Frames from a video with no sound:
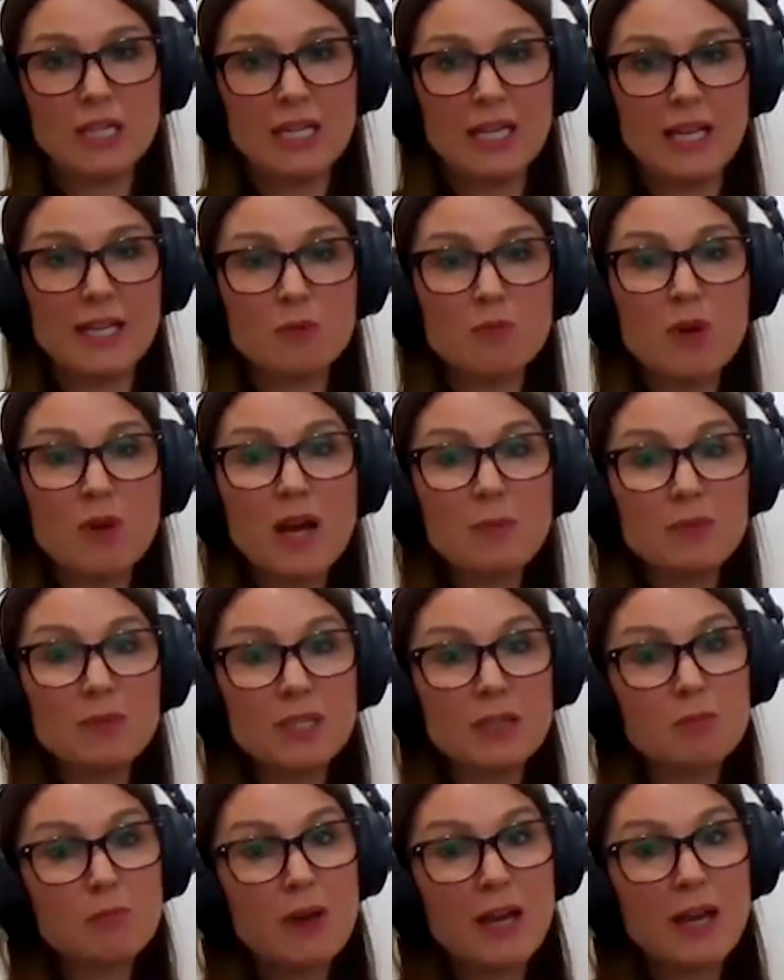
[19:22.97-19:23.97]
And it might be
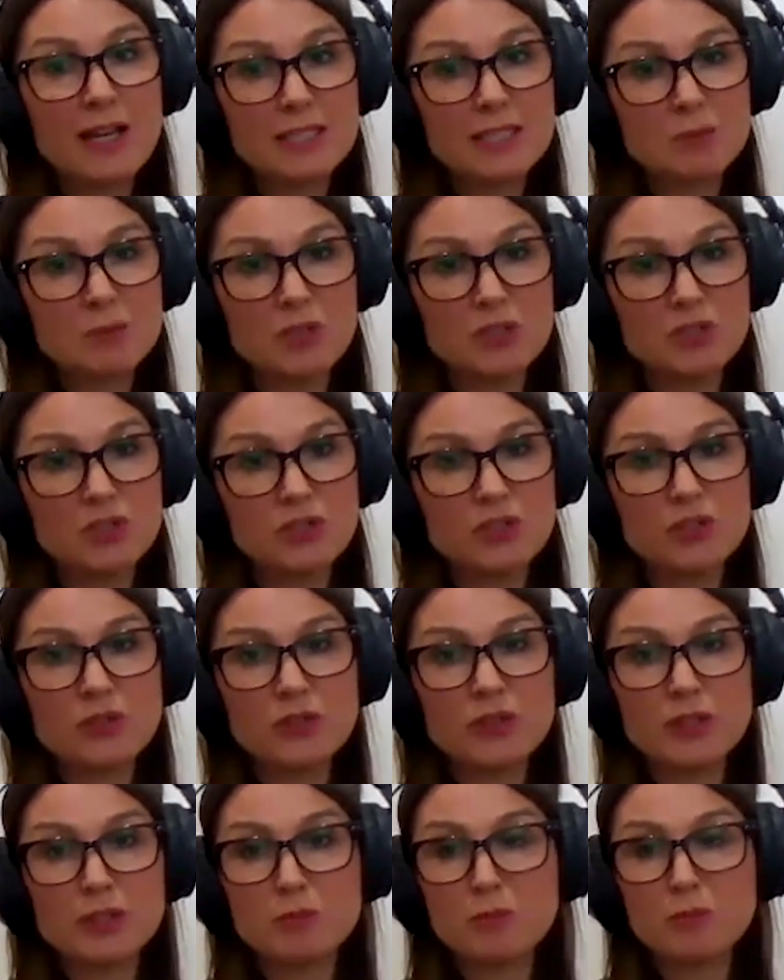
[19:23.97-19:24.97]
in parts per
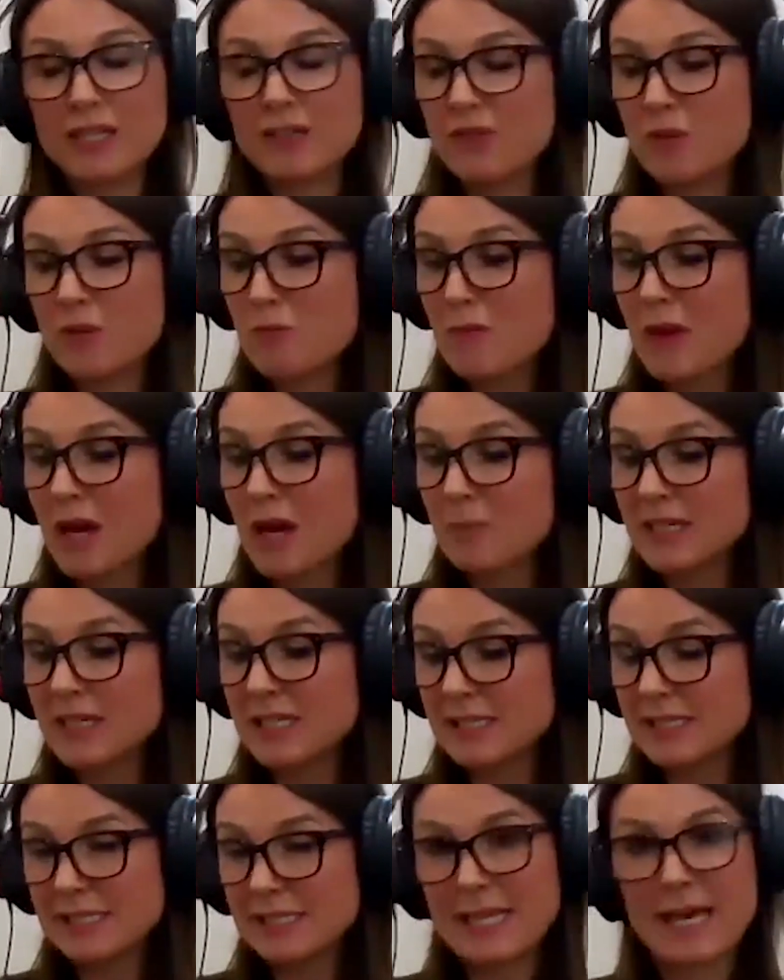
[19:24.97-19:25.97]
trillion, but if a mum
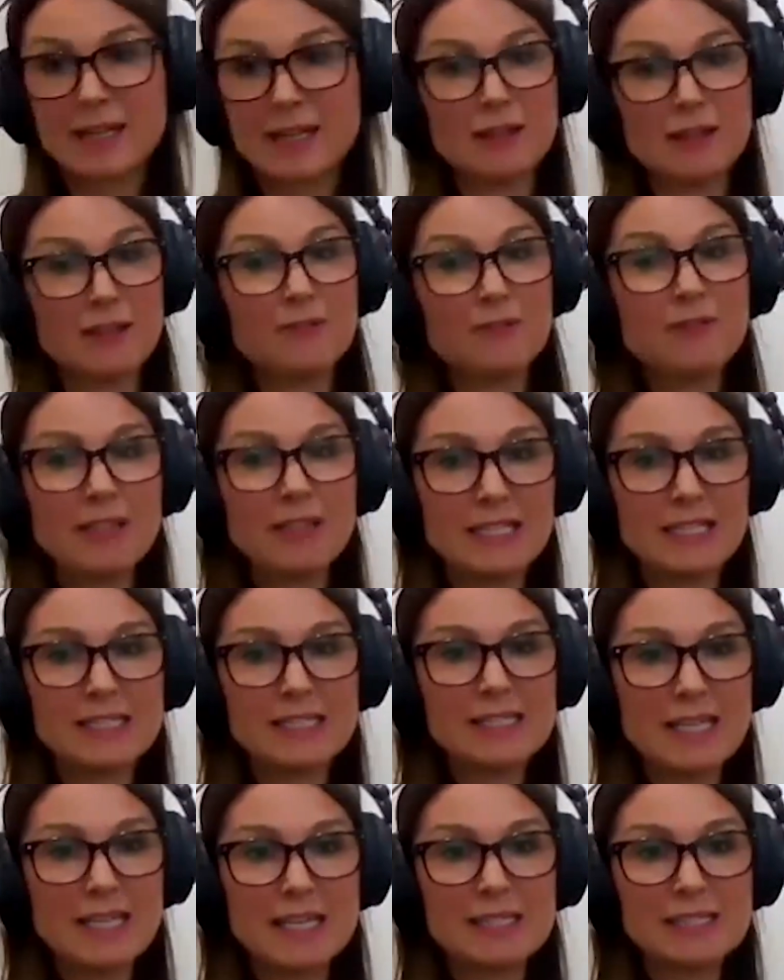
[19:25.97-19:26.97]
eats that and the
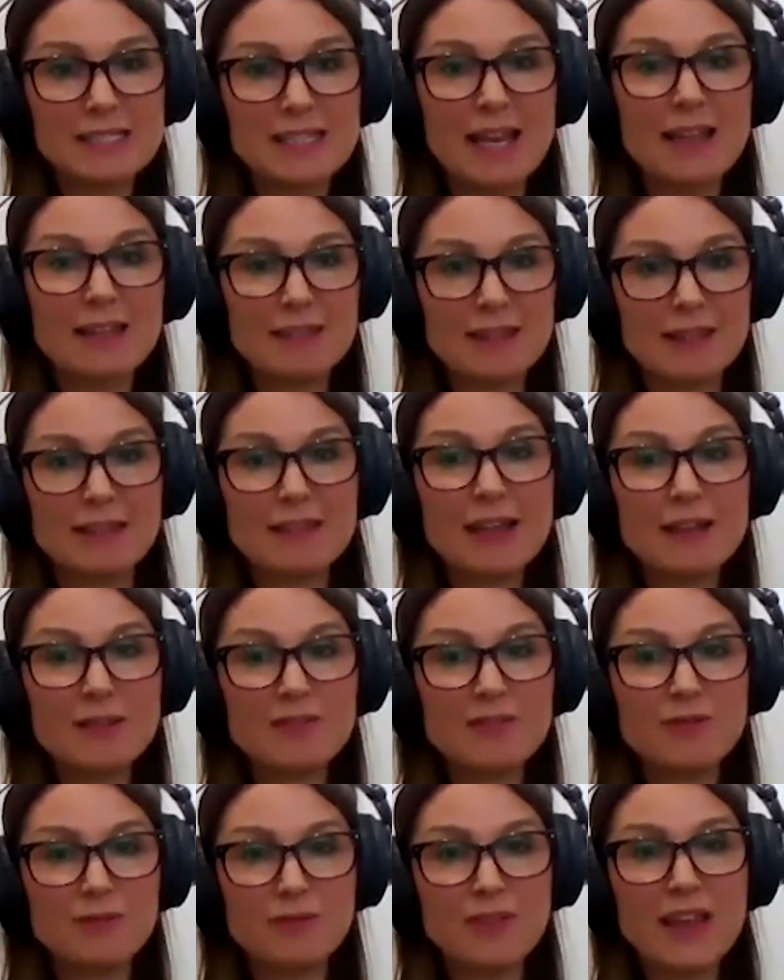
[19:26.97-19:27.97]
fetus has that, then
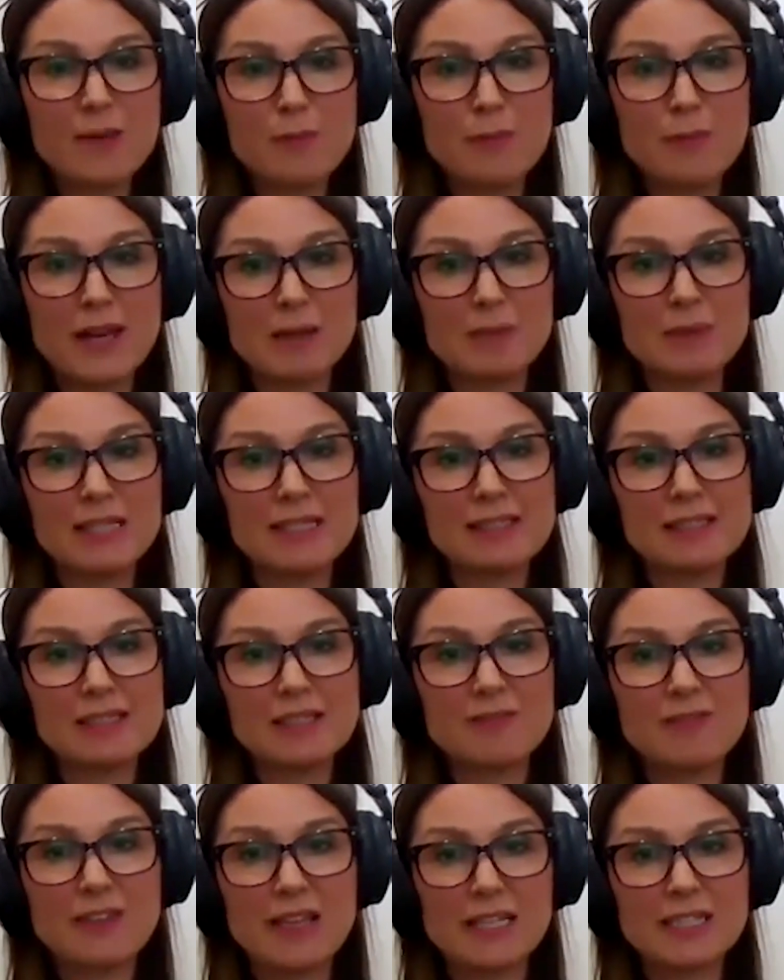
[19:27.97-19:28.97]
that baby is
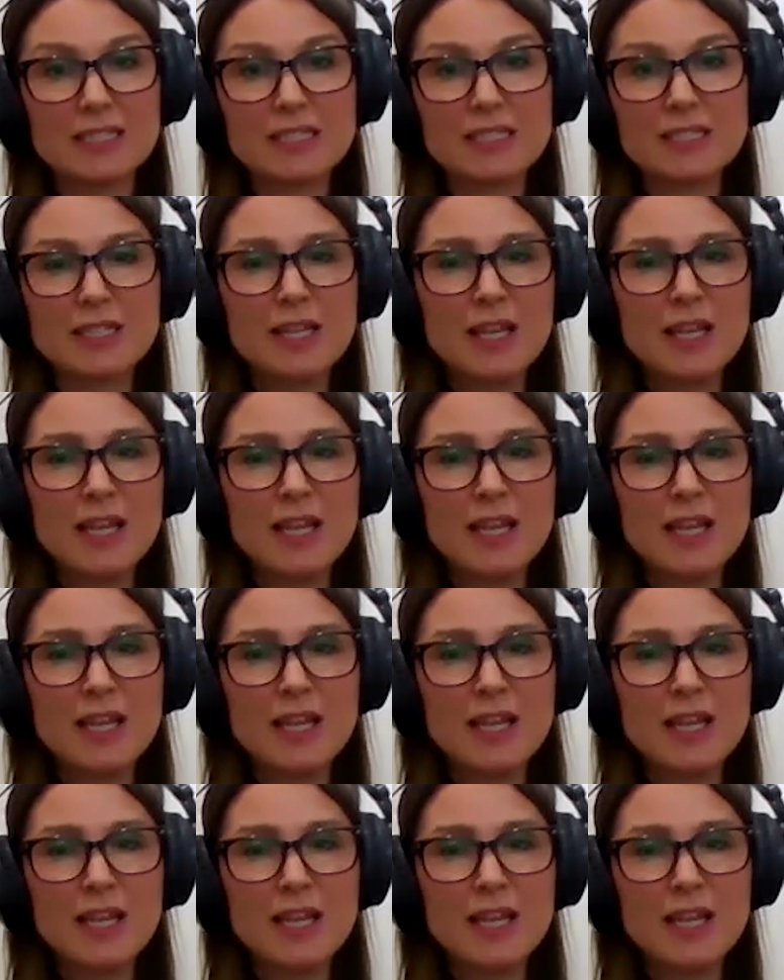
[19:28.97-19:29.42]
affected.